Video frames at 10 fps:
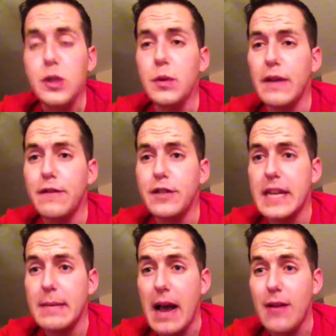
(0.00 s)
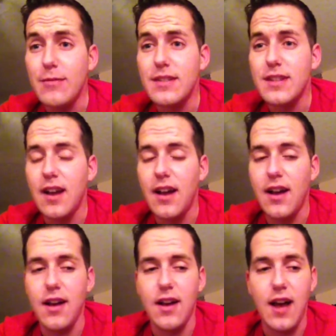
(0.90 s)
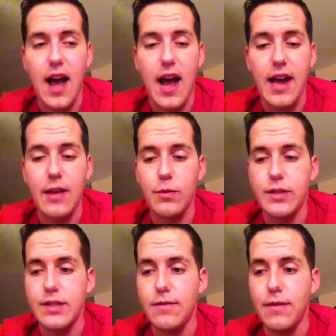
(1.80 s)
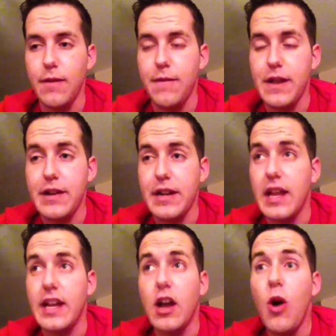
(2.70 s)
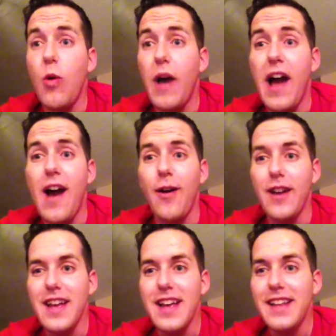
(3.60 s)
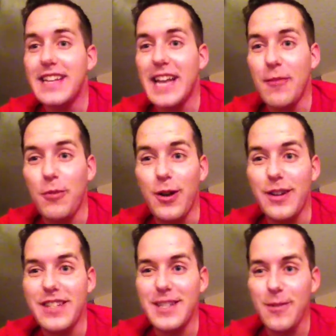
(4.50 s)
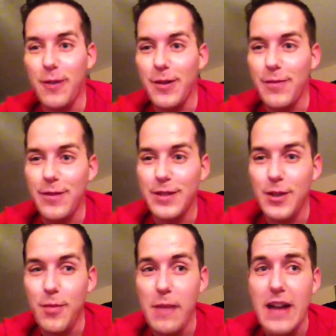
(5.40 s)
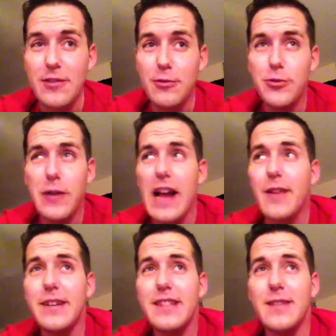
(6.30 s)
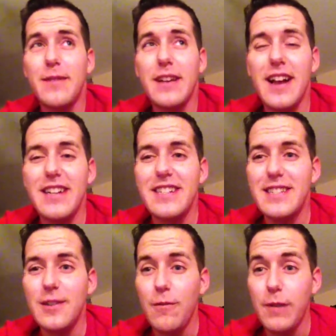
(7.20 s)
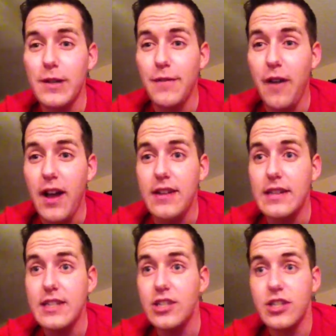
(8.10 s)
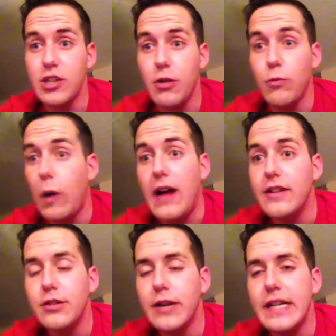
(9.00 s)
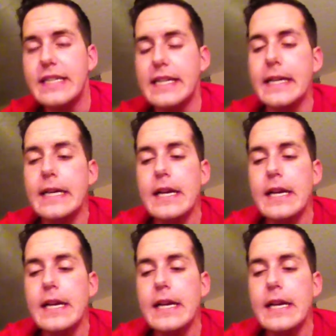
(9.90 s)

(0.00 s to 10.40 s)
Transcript: I first came out, I was very like, oh wow, the gay world, it's so wonderful, it's so magical, drag queens, oh my gosh, it's so much fun, let's just go wild and crazy.